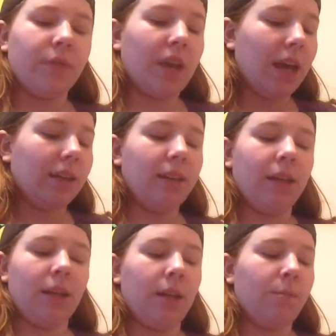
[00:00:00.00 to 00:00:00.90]

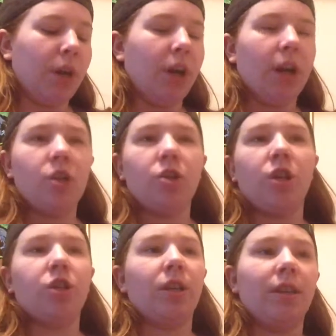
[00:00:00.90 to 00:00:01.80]
Headley, Mariana's
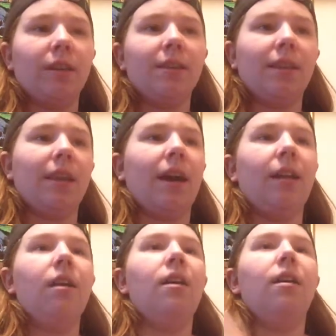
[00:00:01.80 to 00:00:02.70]
Trench, things like that
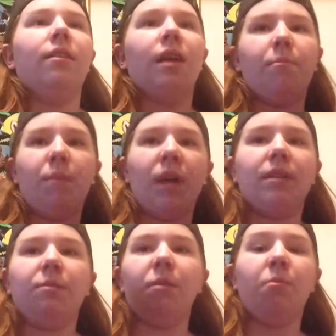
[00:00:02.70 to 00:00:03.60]

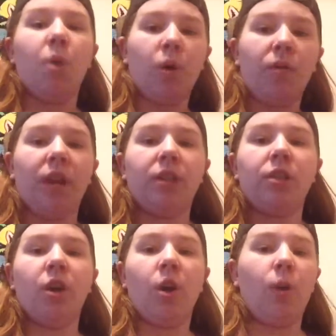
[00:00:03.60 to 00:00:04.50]
makes me motivated to
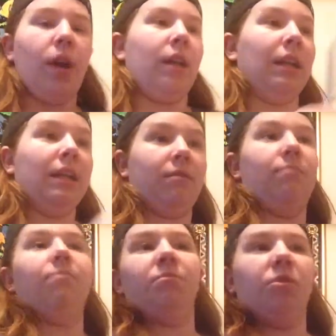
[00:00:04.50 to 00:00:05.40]
go and
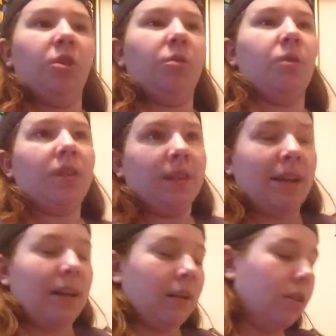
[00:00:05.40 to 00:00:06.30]
do the things
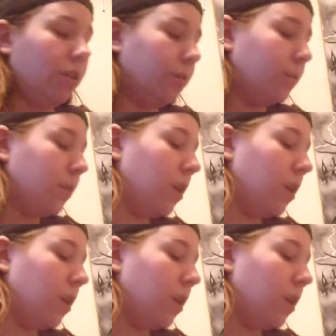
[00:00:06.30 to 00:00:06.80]
I need to do.